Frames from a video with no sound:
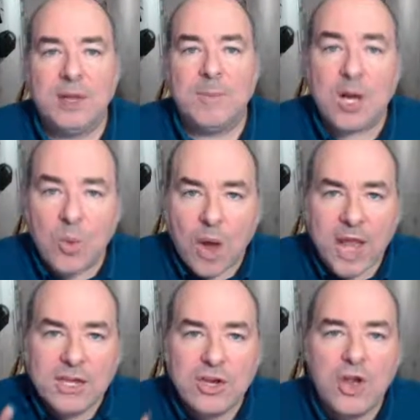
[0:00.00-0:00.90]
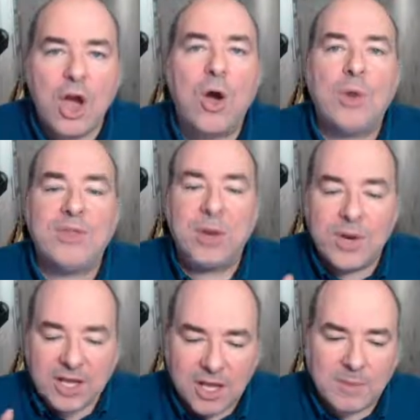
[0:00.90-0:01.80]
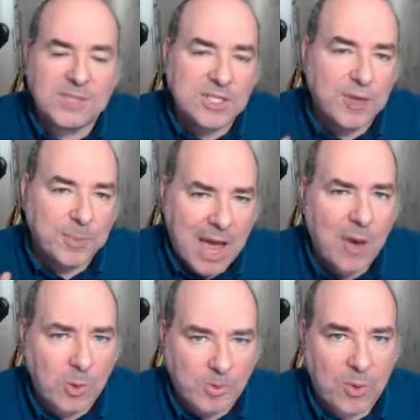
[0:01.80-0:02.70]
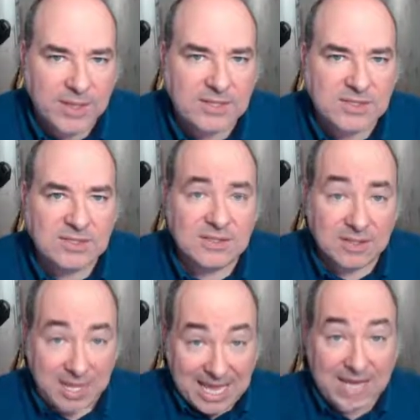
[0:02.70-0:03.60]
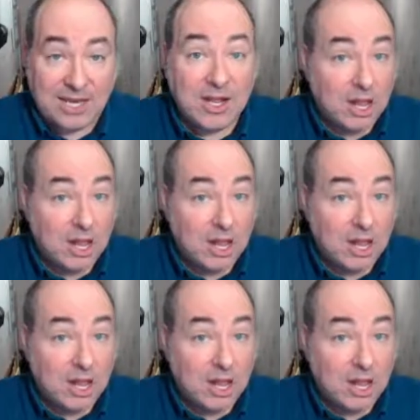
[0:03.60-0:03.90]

But I want you to know that when it comes to your PowerPoints, again,